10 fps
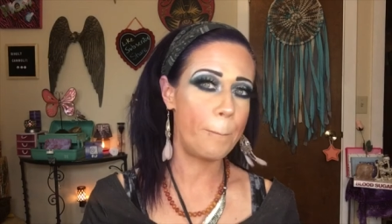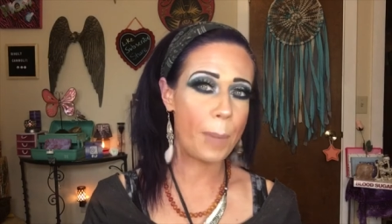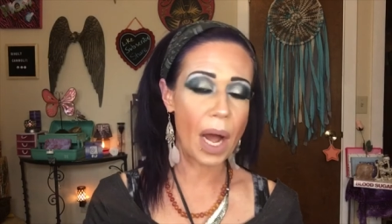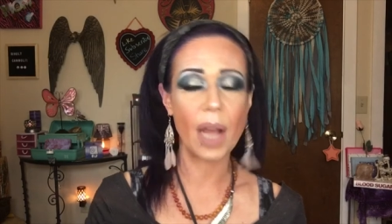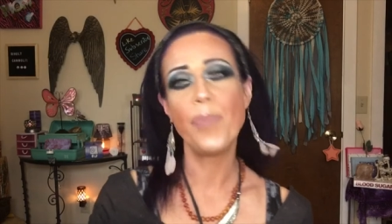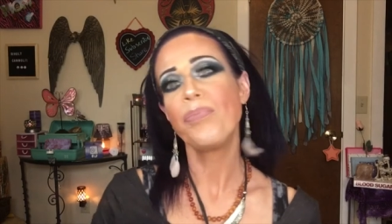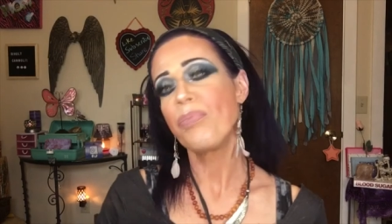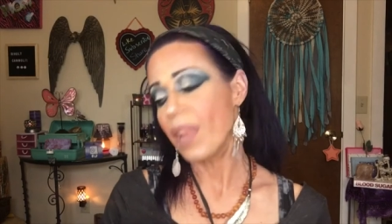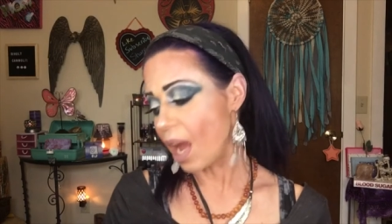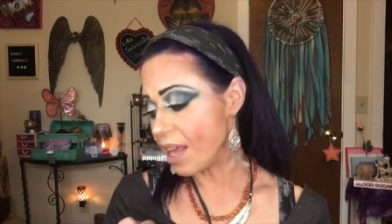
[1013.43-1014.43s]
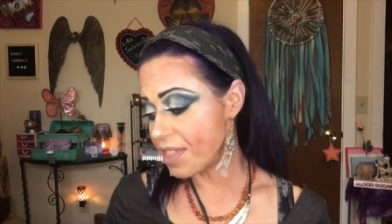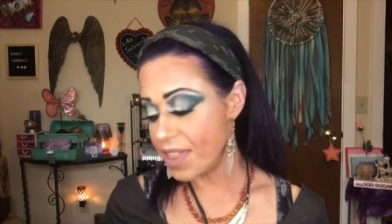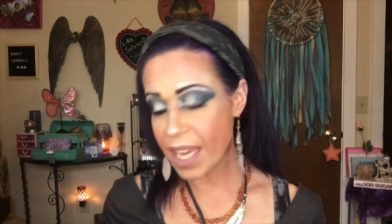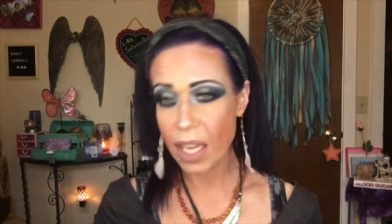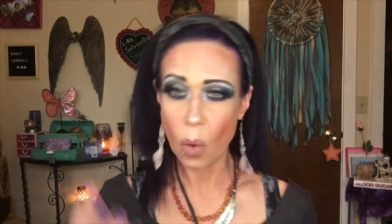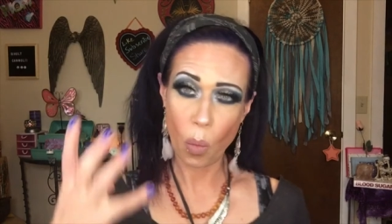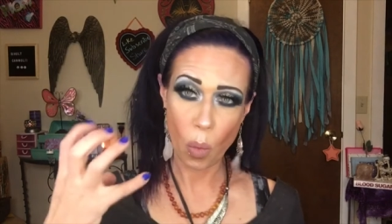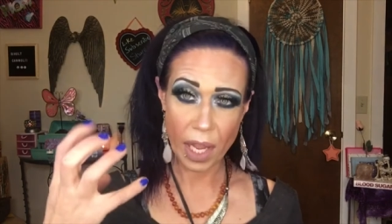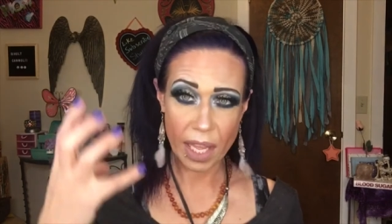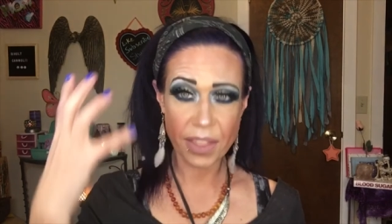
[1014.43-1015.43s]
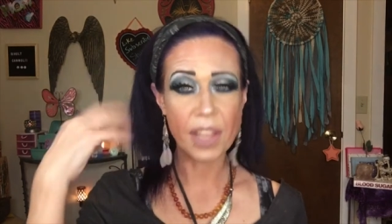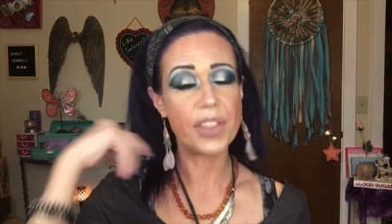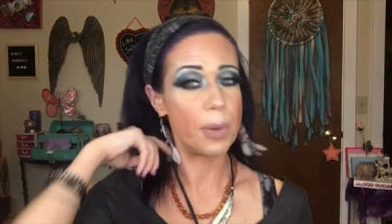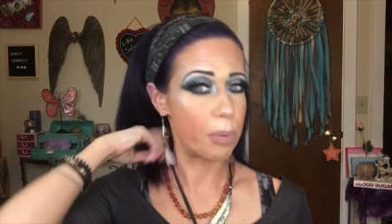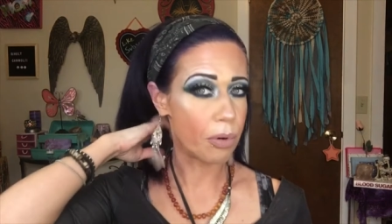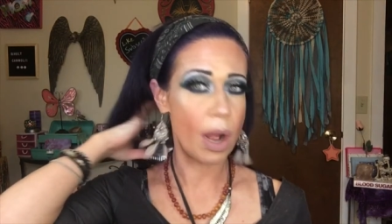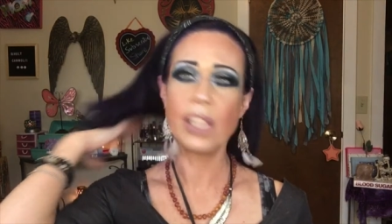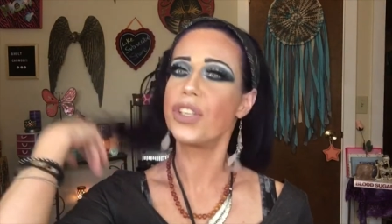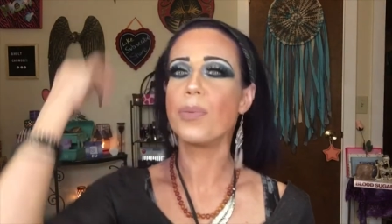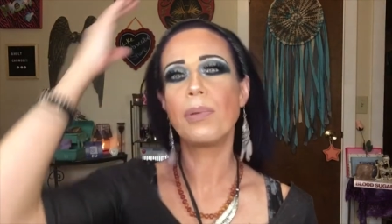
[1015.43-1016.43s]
But I think with the bronzer,